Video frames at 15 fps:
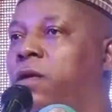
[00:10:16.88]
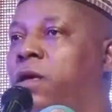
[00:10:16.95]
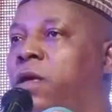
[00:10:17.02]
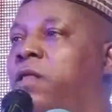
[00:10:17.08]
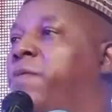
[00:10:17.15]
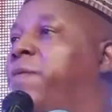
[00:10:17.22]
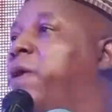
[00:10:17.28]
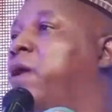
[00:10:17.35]
At
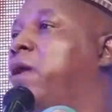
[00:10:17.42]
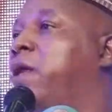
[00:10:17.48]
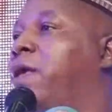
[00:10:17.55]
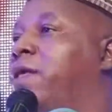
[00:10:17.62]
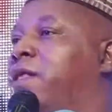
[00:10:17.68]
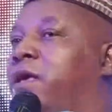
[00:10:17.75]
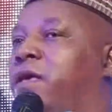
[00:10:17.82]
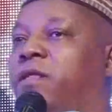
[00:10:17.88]
the Federal
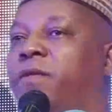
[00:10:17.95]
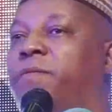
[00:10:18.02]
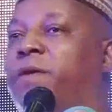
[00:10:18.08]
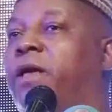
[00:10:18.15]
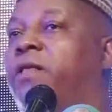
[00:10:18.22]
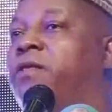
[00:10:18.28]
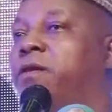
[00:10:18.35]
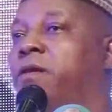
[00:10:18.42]
Executive
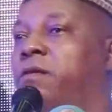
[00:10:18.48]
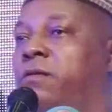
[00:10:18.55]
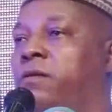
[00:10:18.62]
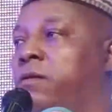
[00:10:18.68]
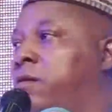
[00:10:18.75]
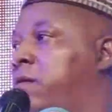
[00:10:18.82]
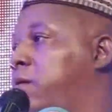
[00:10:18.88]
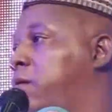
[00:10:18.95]
Council,
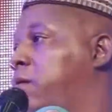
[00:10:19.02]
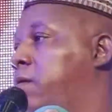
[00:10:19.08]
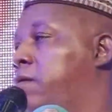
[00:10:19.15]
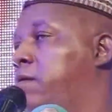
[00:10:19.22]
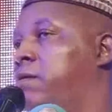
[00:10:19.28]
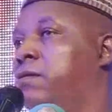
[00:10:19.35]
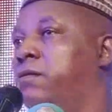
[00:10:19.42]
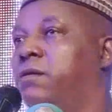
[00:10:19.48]

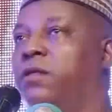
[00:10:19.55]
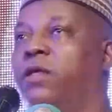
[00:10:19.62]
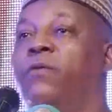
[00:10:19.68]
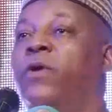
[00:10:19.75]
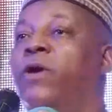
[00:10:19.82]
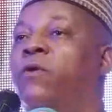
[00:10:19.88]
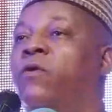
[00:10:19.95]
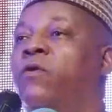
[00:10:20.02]
they
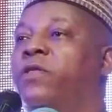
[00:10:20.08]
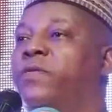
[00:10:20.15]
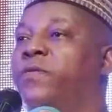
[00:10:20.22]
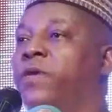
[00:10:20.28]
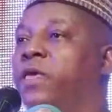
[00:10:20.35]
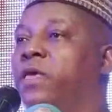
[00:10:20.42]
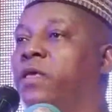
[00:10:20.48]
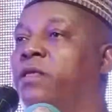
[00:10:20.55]
were all
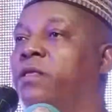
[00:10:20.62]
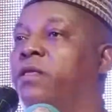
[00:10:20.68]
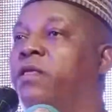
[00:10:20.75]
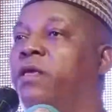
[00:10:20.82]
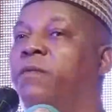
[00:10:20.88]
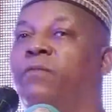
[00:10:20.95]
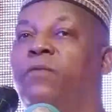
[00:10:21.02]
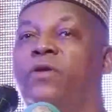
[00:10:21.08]
speaking in the
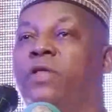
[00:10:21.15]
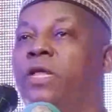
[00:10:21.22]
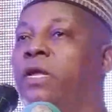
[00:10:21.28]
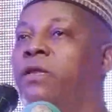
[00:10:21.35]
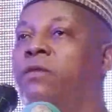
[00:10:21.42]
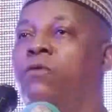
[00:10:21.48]
same way that,